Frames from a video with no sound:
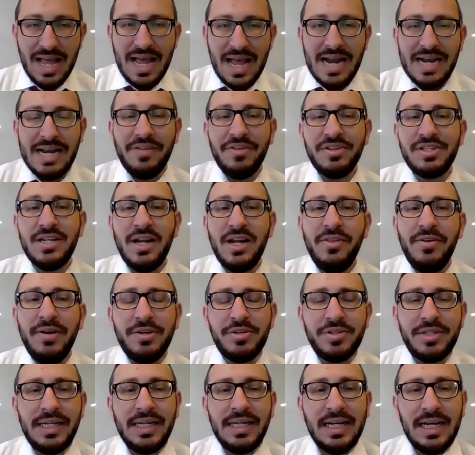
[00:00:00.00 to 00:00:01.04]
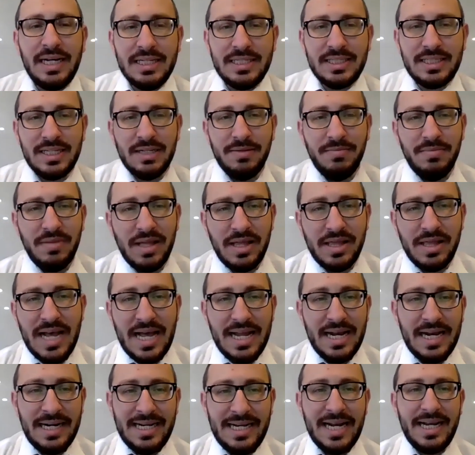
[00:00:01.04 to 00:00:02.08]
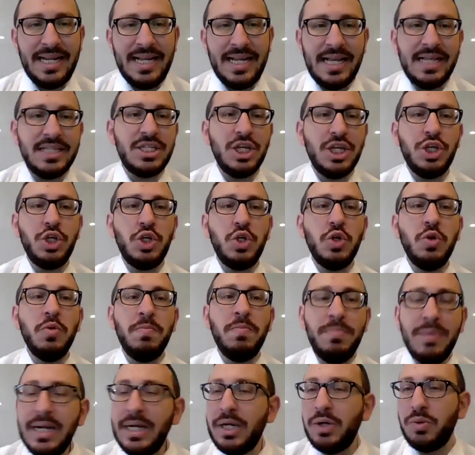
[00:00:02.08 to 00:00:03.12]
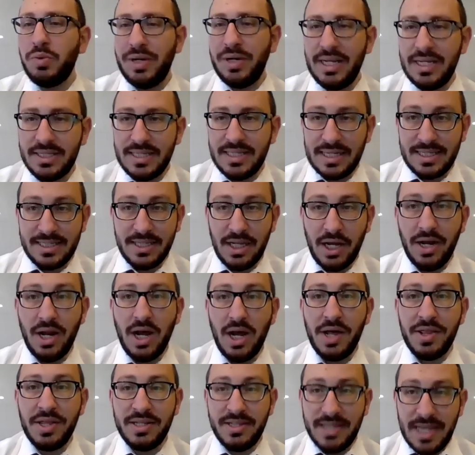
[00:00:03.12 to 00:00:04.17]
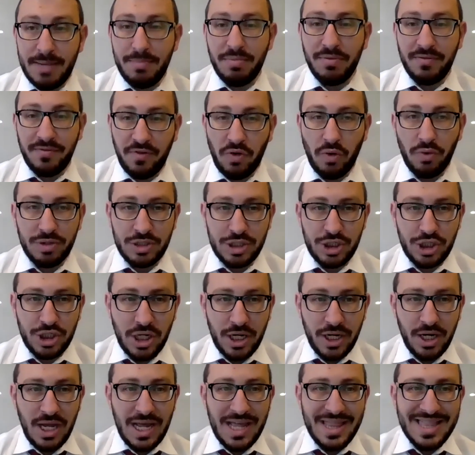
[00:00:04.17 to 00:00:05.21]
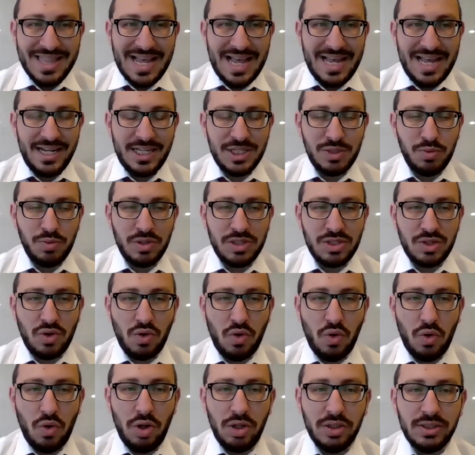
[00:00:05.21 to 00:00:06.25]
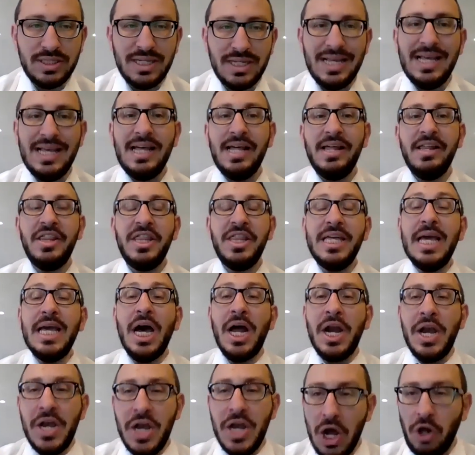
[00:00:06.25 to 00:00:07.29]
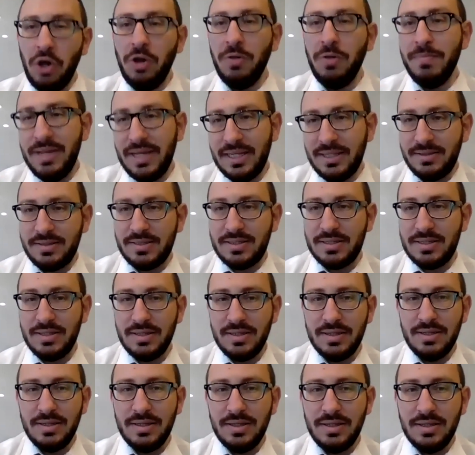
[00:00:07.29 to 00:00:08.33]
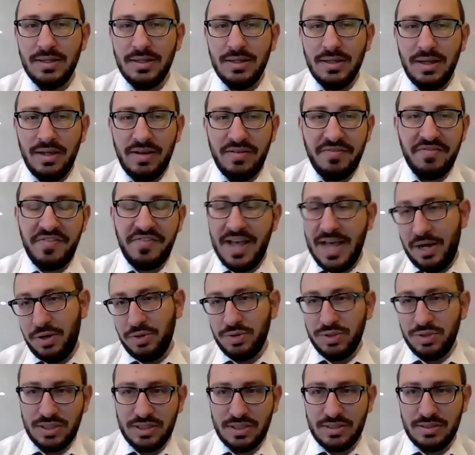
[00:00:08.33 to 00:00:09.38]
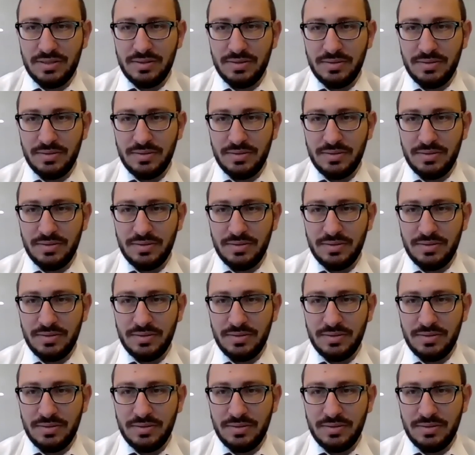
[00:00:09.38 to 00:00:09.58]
Now, there's another interesting custom that, again, is ubiquitous that's done on the day before Rosh Hashanah, and that is what's called the annulment of vows.